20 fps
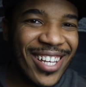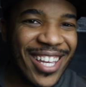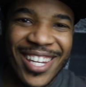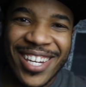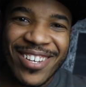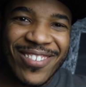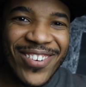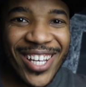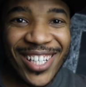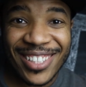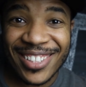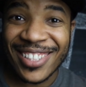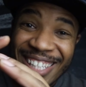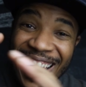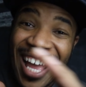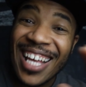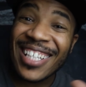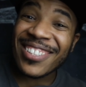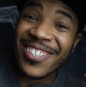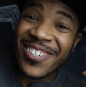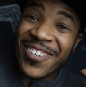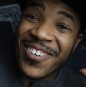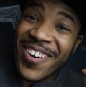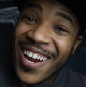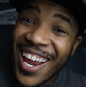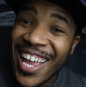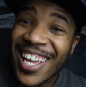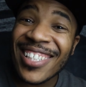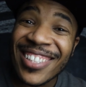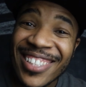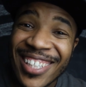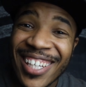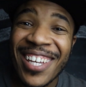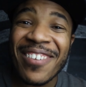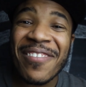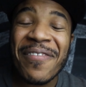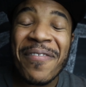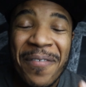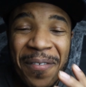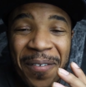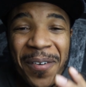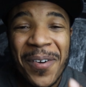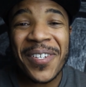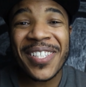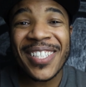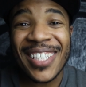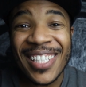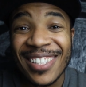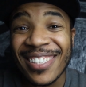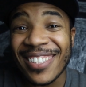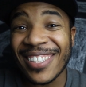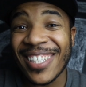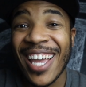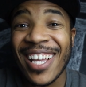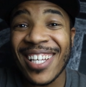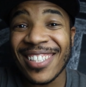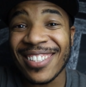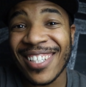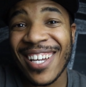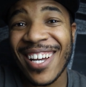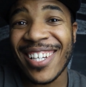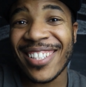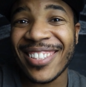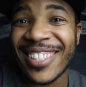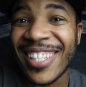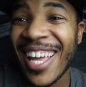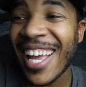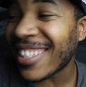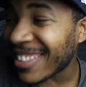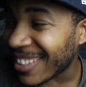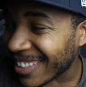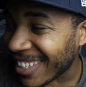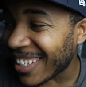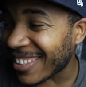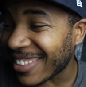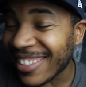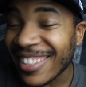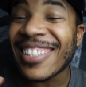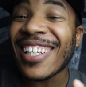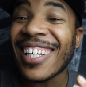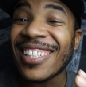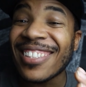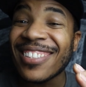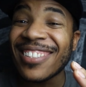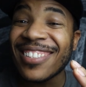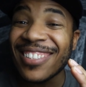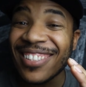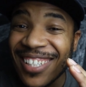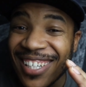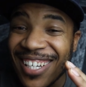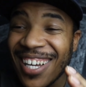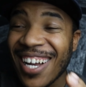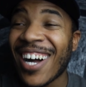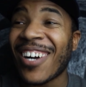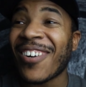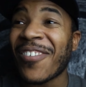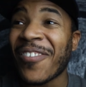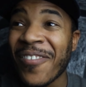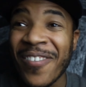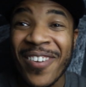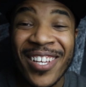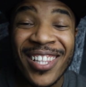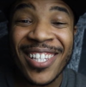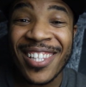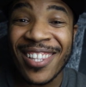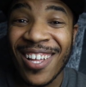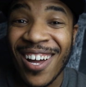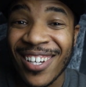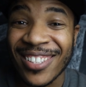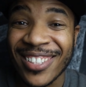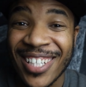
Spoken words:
Anyways, that's crazy. 14 seconds, guys. That's a really long